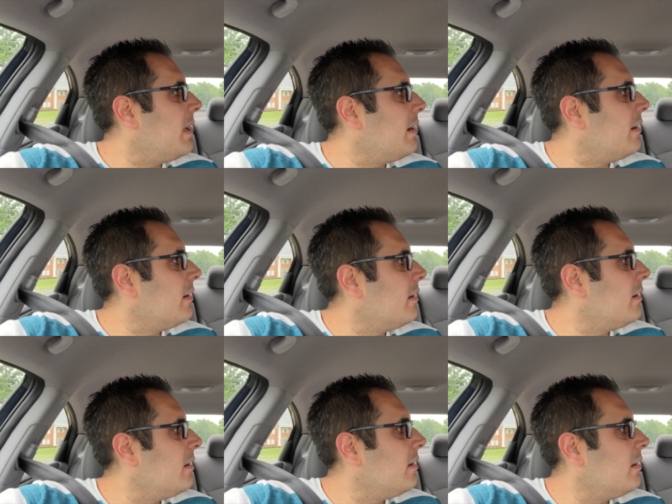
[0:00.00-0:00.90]

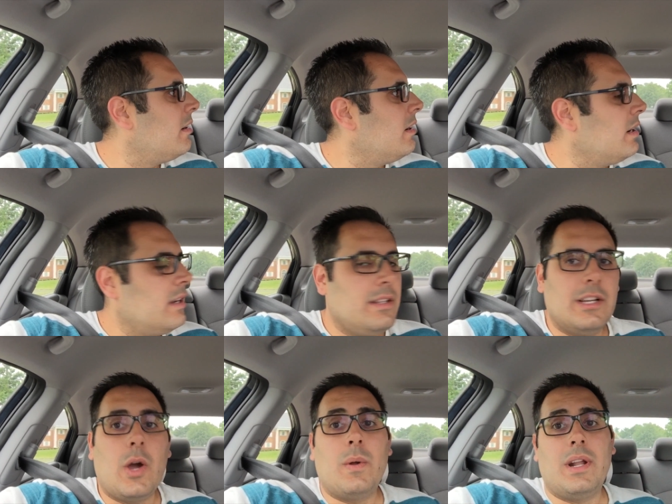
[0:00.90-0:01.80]
better.
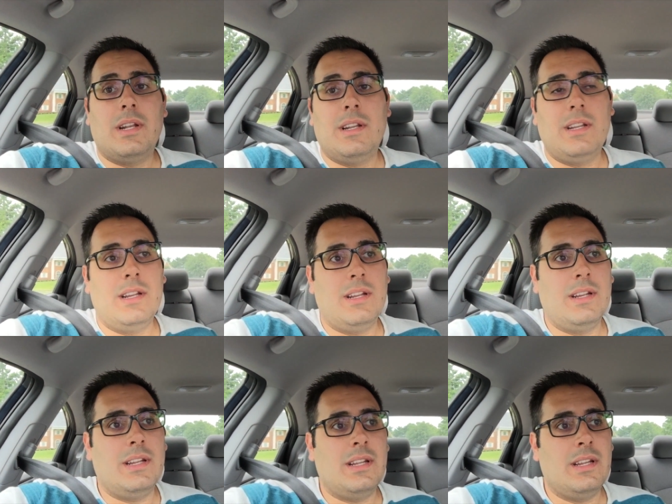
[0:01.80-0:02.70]
They're going on anesthesia
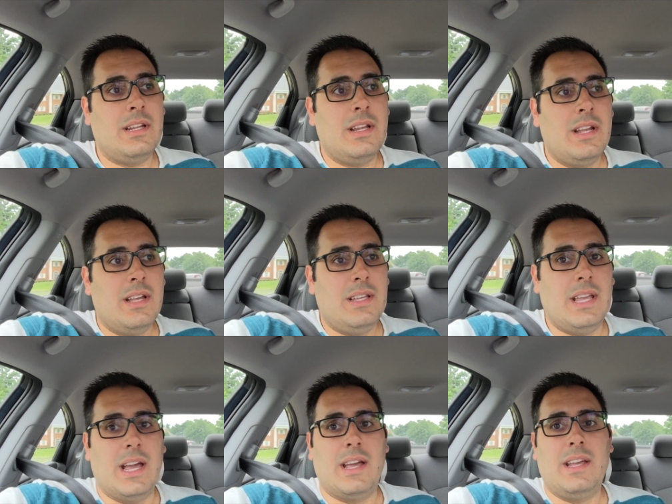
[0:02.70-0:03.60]
on Tuesday.
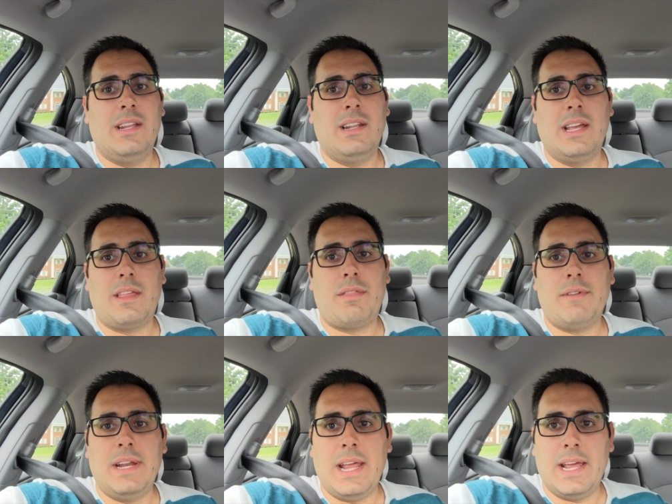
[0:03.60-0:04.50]
Yeah, in like
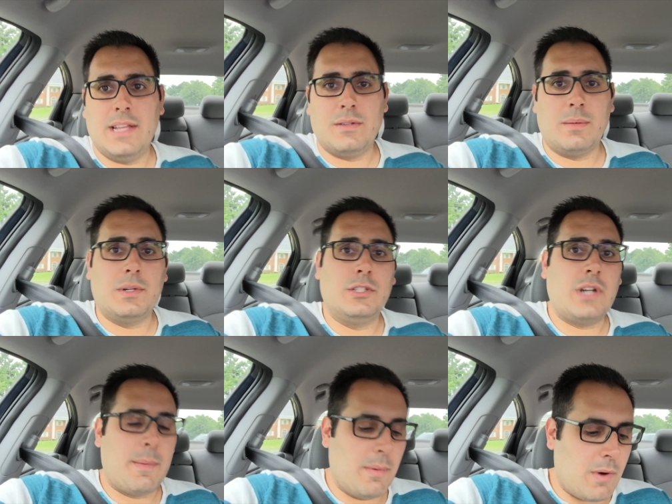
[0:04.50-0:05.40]
3 days. I'm gonna
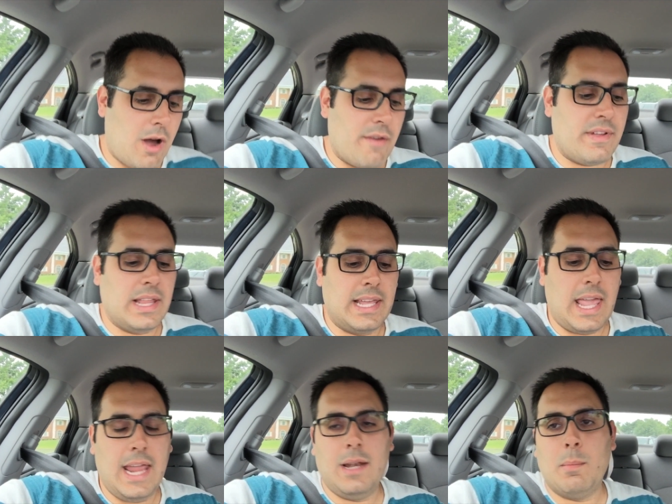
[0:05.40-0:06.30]
drop him off at like
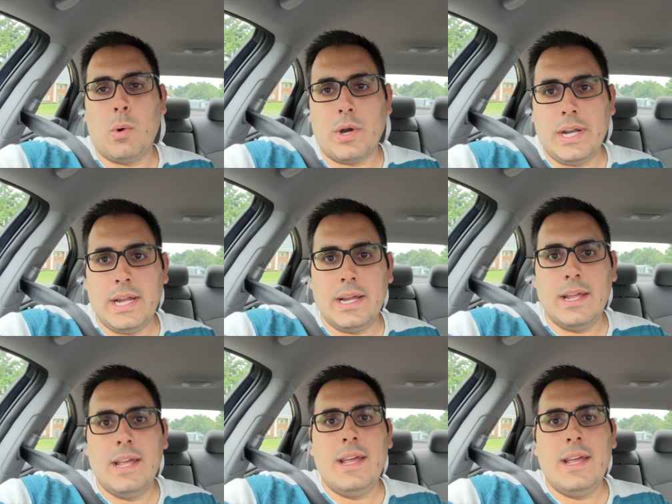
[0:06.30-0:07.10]
8 in the morning.